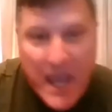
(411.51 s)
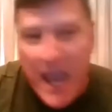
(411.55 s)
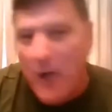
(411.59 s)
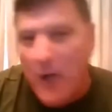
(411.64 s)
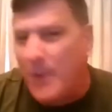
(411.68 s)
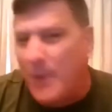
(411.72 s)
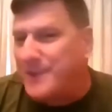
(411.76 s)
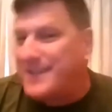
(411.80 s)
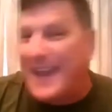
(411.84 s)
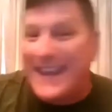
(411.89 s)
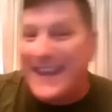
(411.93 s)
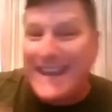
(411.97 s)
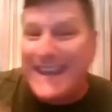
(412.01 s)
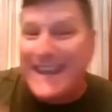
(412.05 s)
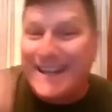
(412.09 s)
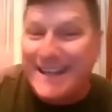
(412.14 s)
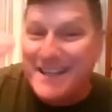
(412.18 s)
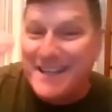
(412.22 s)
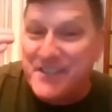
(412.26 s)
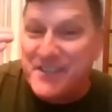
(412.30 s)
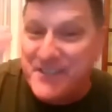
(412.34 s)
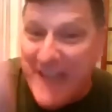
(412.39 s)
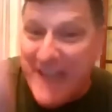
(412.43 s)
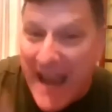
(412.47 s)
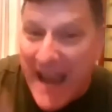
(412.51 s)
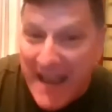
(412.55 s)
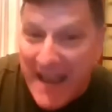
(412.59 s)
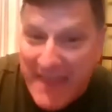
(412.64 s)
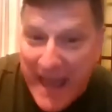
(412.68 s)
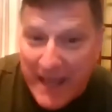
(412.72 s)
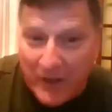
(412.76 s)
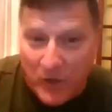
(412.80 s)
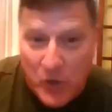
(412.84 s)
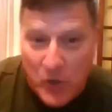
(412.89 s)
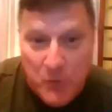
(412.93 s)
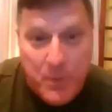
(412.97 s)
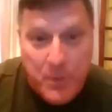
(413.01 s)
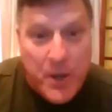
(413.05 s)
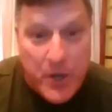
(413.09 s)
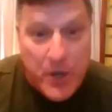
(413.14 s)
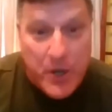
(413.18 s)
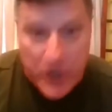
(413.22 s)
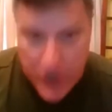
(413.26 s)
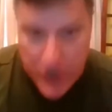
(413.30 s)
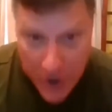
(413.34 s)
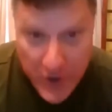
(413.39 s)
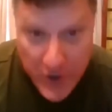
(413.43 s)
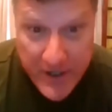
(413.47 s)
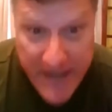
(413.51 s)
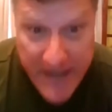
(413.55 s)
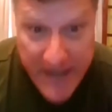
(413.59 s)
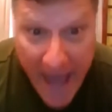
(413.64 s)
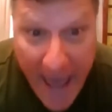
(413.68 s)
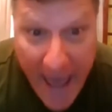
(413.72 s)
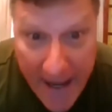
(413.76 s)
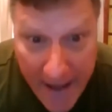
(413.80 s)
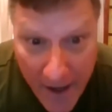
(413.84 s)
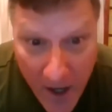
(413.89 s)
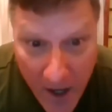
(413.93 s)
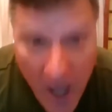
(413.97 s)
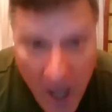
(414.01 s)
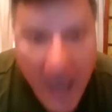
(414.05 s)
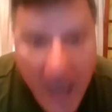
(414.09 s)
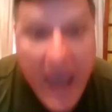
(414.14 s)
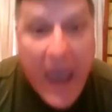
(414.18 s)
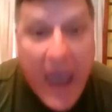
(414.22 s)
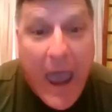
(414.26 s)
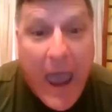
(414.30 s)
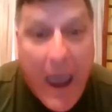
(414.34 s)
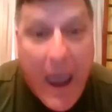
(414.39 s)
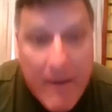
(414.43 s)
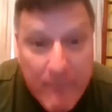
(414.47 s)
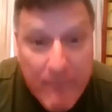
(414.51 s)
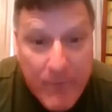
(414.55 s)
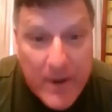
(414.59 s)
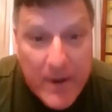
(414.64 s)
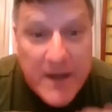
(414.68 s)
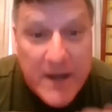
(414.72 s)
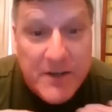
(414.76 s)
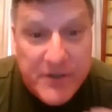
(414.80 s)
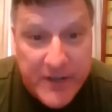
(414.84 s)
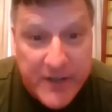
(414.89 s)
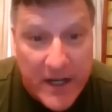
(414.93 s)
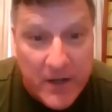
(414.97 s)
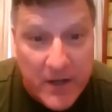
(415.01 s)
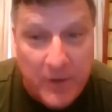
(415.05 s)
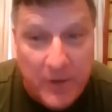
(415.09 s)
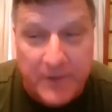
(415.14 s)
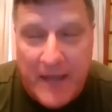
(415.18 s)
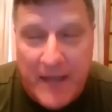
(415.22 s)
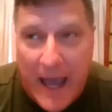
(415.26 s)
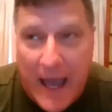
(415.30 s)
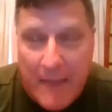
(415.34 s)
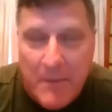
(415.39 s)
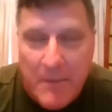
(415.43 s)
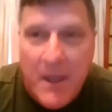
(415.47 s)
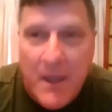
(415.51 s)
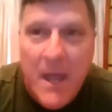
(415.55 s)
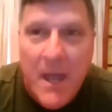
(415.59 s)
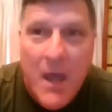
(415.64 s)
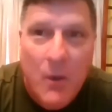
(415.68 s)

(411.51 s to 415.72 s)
Once I get inside that loop, you're dead every single time.